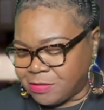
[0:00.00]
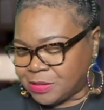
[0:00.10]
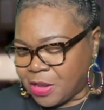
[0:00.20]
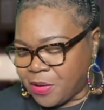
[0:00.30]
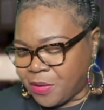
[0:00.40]

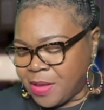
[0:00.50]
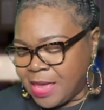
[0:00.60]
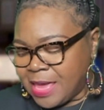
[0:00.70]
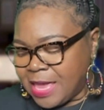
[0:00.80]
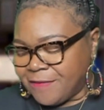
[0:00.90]
So
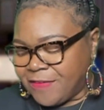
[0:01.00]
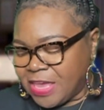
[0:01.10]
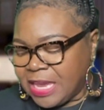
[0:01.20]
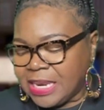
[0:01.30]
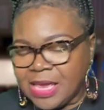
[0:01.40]
if
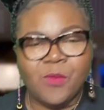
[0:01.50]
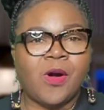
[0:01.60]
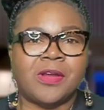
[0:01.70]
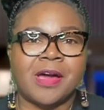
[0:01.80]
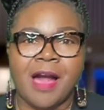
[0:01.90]
he didn't
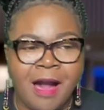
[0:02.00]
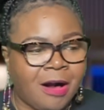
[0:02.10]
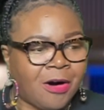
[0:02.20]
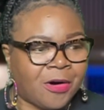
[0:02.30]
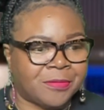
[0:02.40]
want to
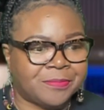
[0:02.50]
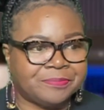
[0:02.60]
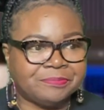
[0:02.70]
call,